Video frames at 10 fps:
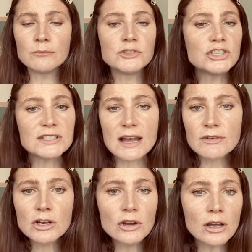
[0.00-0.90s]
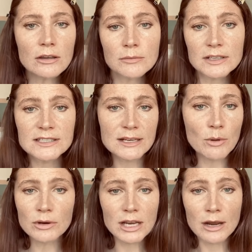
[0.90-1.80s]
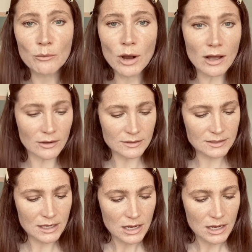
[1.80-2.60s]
Just have a look and see what, you know, works.